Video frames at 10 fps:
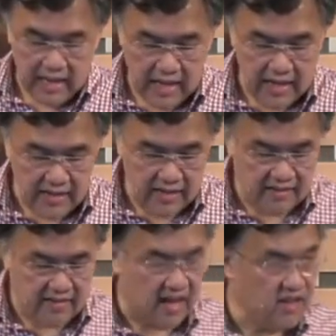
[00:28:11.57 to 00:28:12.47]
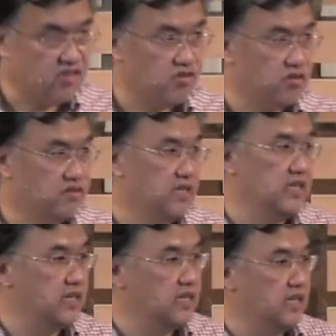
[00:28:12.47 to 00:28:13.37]
and
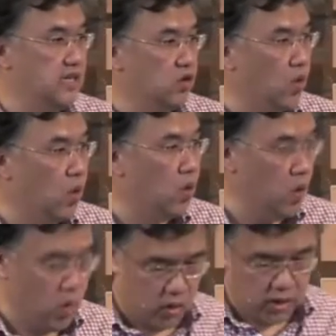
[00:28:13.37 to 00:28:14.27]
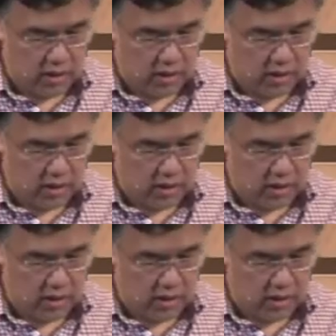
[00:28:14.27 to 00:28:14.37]
disastrously ignore God.